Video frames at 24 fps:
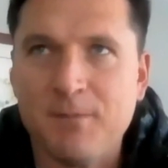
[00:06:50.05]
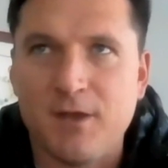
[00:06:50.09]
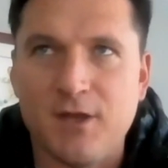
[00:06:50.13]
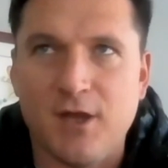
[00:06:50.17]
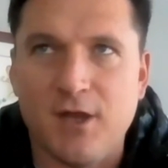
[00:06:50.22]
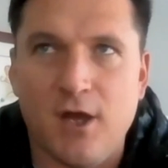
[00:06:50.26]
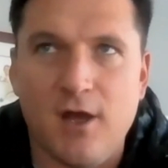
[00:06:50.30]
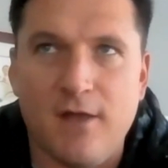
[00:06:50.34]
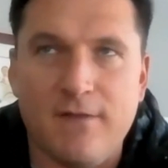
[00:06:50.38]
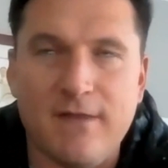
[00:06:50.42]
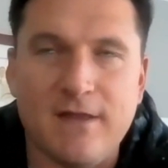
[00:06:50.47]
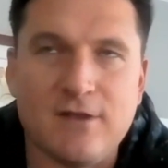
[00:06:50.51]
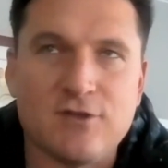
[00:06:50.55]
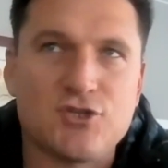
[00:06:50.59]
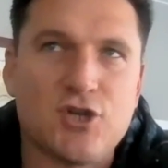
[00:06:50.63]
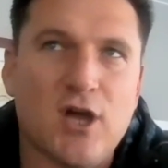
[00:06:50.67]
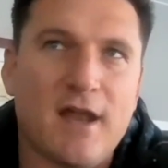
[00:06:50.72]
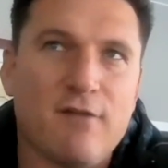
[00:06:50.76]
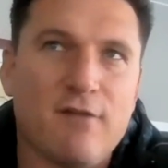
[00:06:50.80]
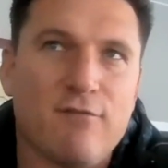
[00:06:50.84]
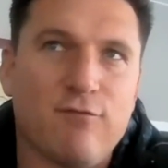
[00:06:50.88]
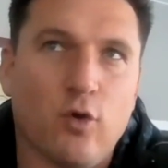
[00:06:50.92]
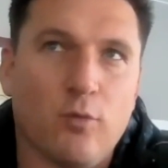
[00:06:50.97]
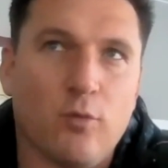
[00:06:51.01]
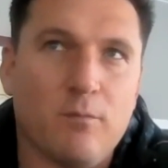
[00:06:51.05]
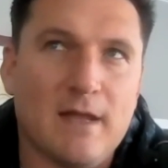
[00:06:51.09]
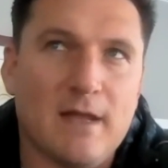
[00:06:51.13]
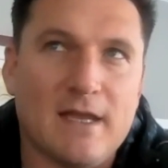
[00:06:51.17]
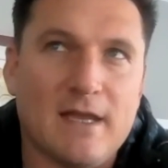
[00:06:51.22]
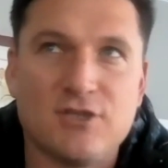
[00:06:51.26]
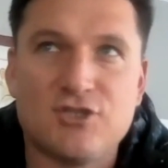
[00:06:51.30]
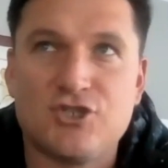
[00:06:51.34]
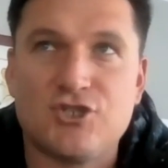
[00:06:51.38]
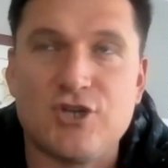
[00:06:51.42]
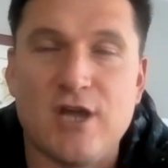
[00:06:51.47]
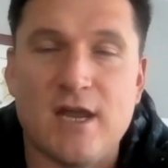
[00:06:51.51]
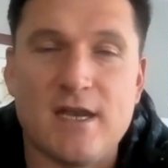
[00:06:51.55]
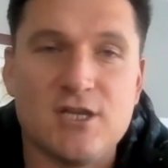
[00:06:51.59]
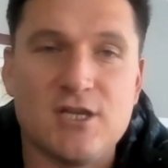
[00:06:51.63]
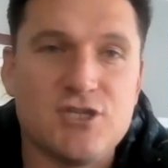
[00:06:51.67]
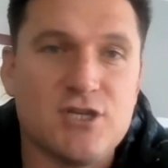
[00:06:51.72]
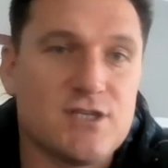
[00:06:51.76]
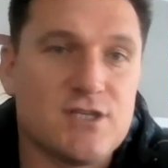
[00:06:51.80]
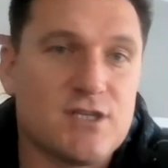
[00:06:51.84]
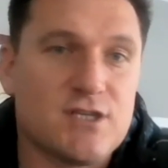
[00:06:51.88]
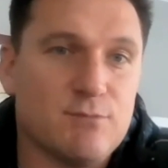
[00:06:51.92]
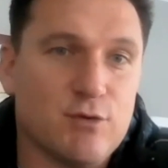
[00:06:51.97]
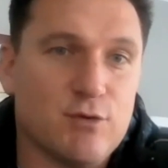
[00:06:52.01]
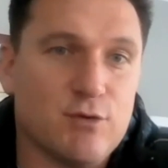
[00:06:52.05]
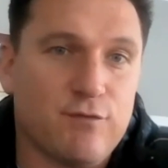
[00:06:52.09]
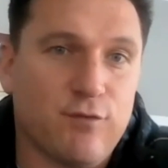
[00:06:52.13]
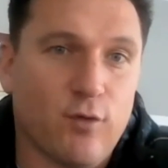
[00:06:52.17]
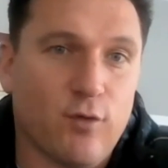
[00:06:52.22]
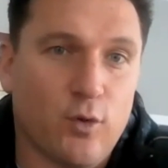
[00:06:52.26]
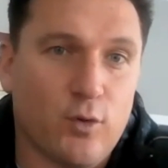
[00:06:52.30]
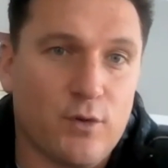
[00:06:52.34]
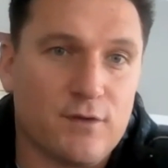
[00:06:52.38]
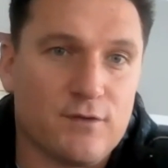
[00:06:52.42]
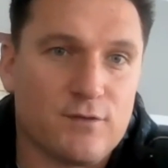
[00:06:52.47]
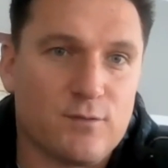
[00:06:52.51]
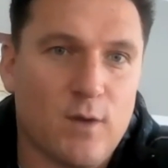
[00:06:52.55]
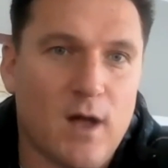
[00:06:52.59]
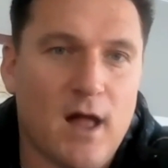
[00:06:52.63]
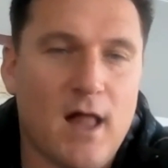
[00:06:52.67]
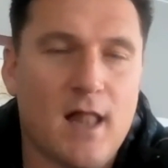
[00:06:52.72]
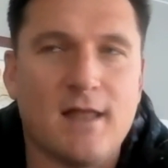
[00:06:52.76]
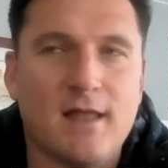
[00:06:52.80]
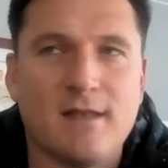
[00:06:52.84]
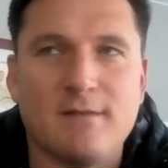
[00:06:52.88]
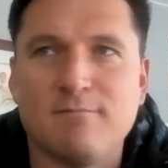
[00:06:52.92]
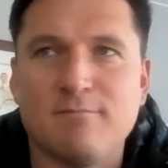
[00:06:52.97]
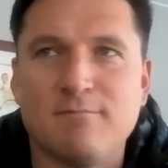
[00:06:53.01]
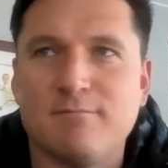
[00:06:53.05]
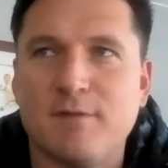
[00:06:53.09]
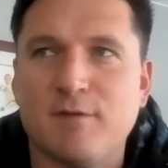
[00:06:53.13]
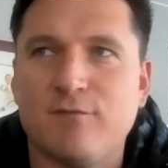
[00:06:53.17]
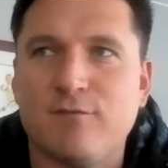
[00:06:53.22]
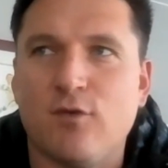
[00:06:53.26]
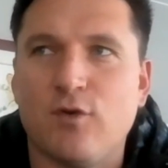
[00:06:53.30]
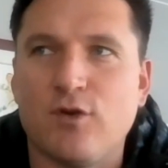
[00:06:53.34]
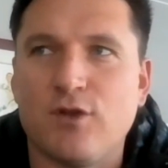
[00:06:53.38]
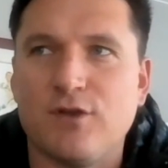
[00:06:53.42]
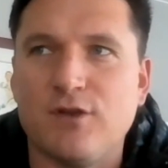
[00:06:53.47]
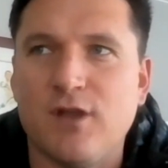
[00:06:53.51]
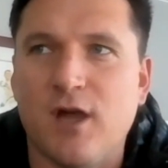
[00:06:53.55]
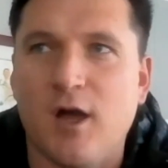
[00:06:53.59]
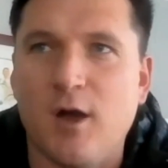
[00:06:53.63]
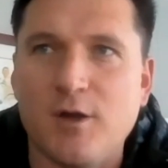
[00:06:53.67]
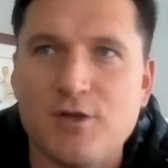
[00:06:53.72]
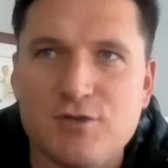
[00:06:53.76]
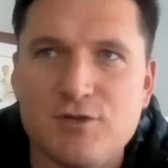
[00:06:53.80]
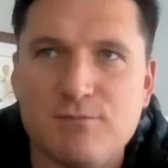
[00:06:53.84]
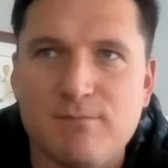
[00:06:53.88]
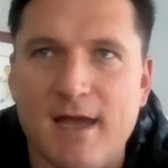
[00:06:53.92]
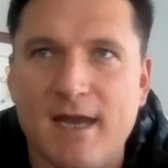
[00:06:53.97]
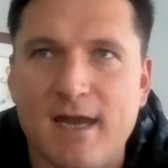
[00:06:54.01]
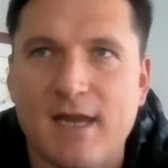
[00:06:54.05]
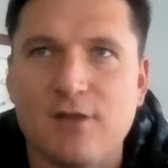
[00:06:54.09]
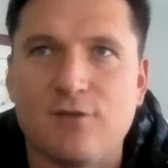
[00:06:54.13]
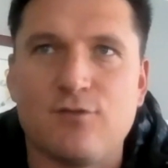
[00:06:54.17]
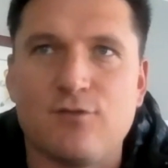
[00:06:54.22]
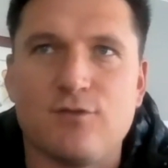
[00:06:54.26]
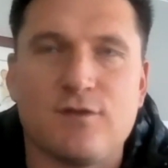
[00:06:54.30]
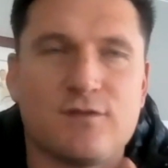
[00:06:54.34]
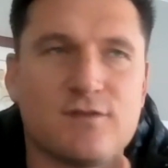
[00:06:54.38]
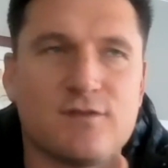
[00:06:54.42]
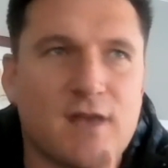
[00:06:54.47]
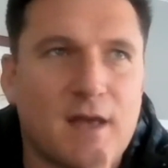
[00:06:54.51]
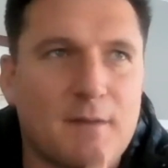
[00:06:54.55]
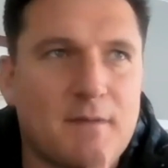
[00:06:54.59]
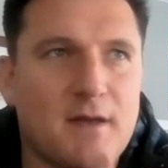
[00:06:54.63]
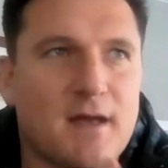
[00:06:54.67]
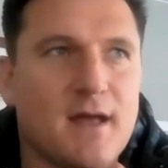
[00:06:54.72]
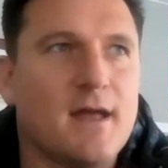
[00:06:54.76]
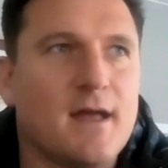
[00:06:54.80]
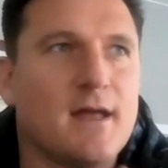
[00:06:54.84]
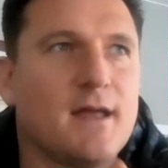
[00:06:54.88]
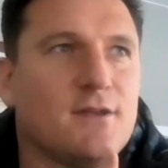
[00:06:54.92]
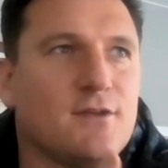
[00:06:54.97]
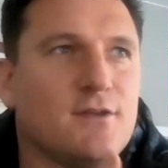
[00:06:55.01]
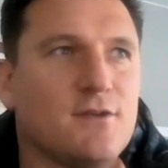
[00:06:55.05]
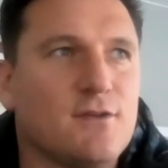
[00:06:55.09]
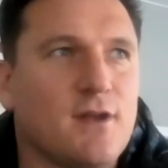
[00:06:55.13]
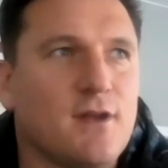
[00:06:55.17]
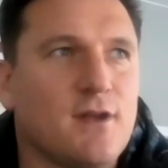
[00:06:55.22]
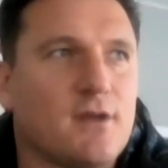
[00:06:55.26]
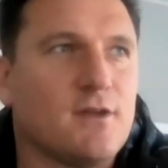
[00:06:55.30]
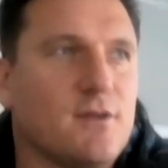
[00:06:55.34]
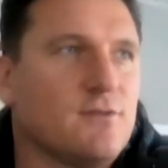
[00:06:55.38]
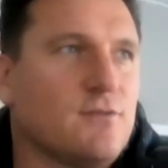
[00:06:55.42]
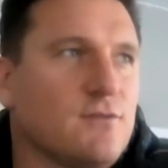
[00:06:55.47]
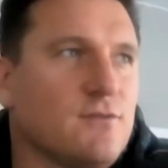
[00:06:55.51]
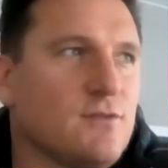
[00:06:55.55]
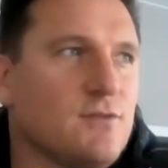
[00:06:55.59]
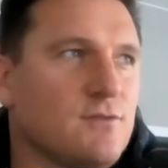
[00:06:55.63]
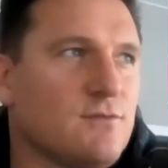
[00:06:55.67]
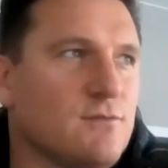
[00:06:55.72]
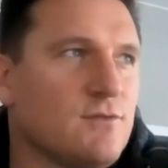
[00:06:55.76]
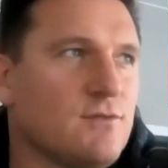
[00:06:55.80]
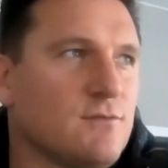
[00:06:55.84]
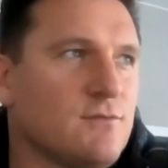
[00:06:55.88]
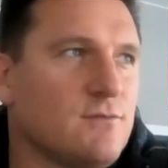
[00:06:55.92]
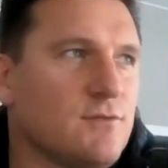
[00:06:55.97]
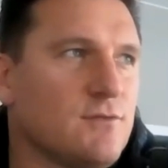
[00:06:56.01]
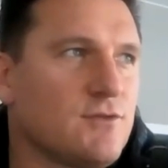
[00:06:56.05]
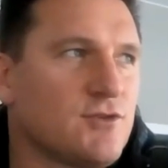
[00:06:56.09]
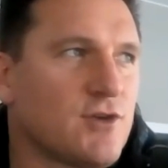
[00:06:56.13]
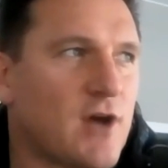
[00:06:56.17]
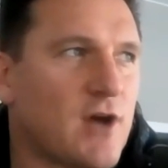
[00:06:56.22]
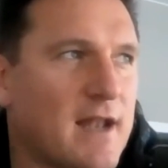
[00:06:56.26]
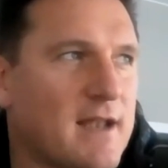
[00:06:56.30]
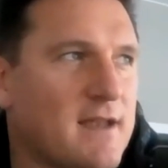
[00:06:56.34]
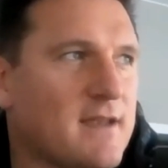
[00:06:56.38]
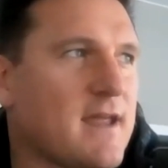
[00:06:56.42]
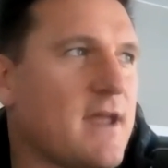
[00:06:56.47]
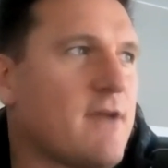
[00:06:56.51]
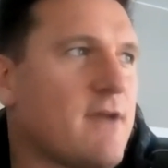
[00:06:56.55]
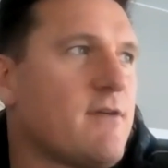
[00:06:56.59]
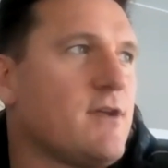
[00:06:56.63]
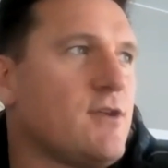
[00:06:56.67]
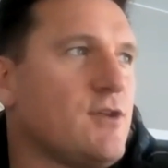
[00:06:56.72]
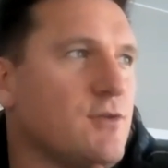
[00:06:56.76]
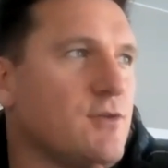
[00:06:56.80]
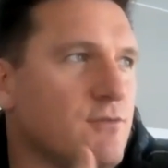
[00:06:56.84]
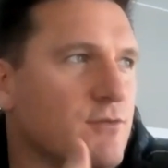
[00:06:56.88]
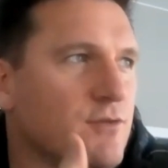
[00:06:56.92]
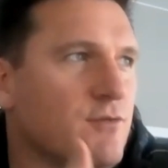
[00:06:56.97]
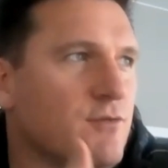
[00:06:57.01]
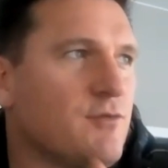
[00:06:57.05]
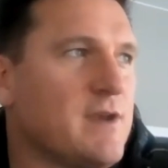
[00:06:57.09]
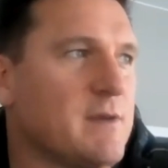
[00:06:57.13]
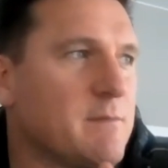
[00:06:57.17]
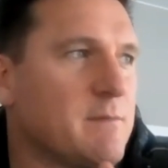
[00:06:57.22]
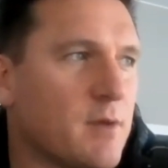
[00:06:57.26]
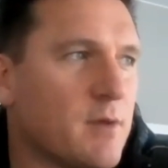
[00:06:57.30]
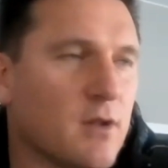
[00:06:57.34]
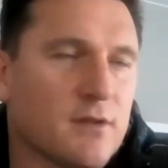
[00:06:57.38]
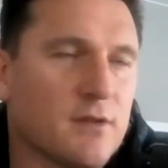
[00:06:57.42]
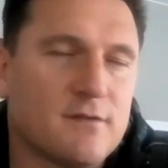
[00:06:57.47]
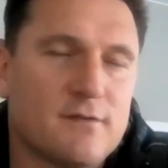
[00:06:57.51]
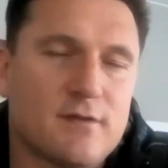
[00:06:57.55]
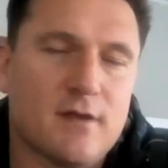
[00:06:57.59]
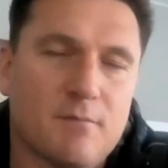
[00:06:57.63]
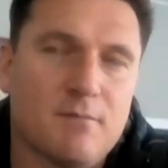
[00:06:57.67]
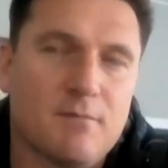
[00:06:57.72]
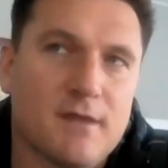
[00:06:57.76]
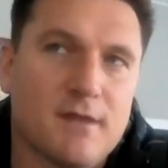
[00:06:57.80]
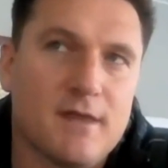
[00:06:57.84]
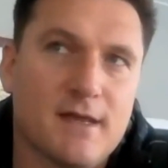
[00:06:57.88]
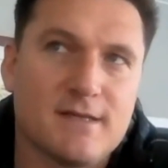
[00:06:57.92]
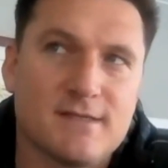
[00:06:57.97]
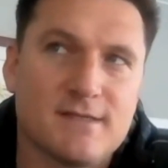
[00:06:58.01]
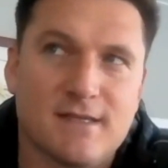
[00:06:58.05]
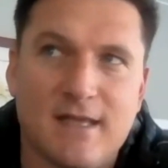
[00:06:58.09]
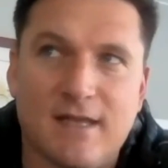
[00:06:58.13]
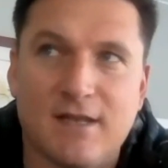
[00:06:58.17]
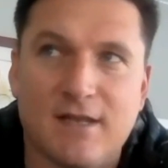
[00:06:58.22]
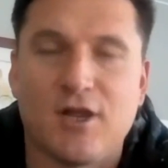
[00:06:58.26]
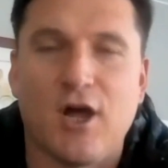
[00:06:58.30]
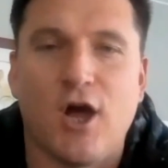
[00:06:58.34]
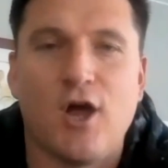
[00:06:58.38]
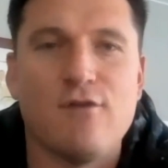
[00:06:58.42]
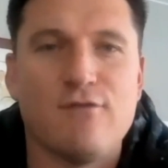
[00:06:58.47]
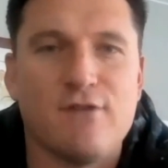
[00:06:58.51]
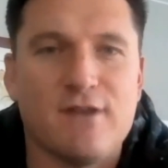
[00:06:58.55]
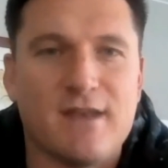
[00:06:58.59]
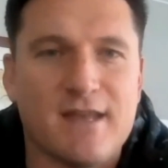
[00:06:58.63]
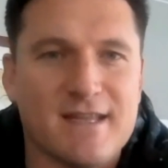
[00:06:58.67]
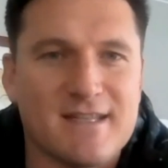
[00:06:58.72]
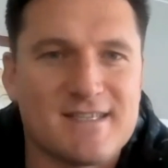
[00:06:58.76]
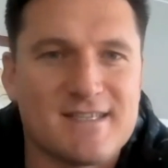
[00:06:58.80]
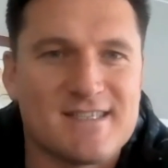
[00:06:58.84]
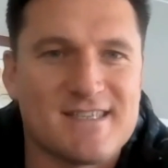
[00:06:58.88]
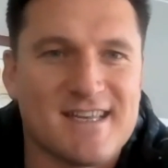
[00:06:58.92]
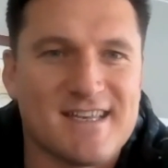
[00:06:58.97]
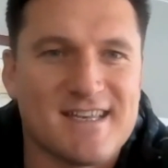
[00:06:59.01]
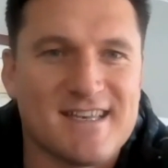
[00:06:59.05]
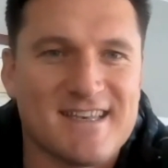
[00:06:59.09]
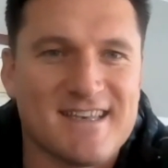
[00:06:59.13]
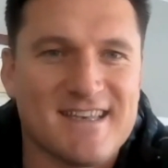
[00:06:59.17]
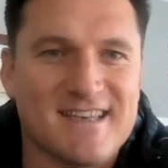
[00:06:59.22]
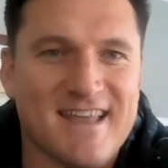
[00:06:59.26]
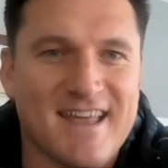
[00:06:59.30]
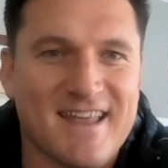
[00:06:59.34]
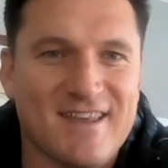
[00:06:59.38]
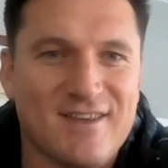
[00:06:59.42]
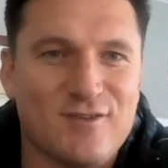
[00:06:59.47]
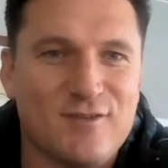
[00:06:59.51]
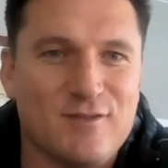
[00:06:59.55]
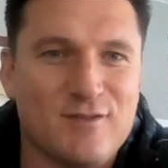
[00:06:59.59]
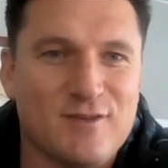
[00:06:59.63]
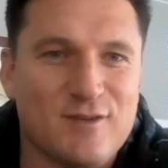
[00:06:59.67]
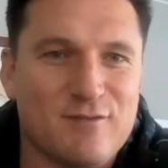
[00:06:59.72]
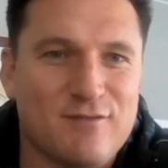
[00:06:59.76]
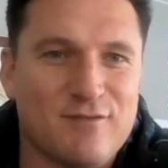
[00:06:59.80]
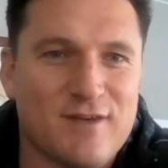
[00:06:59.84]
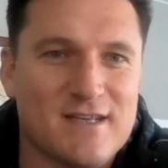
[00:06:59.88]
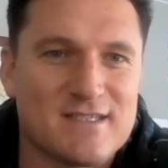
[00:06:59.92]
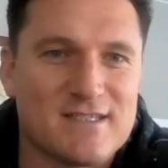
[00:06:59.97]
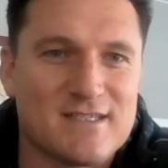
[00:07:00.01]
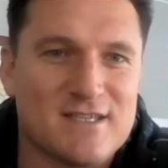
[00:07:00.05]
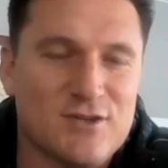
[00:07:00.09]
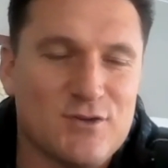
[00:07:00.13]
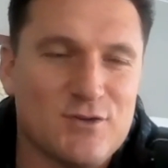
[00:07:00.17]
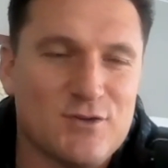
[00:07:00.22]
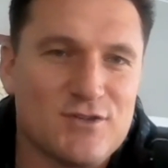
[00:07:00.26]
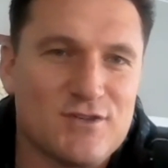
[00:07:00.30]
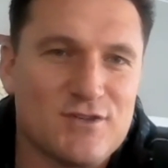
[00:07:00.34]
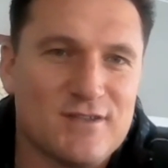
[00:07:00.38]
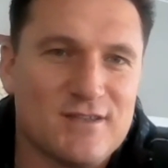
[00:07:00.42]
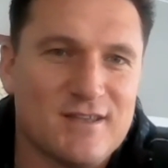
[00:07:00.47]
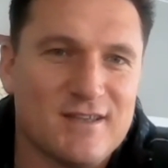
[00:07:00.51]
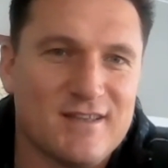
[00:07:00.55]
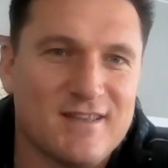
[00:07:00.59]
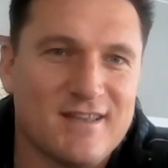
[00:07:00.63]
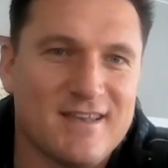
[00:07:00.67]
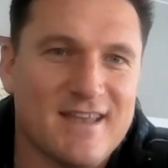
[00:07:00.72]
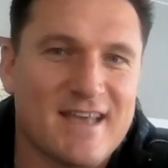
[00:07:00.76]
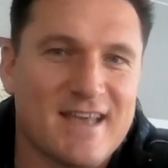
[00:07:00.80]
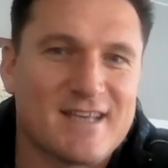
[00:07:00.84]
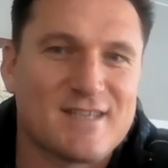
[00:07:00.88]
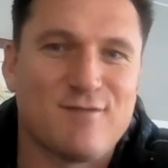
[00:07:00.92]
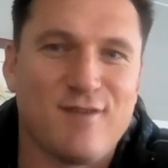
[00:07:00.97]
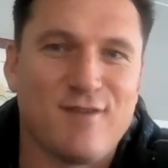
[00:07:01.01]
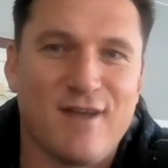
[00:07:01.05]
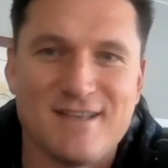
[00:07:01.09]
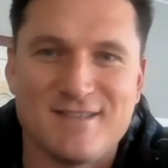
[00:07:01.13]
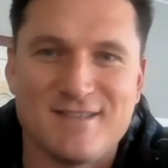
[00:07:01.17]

And then trying to formulate a strategy to move forward as well. And before you know it, you make it through the summer, you trial and error, you rebuild some things, and then COVID hits, and you face the next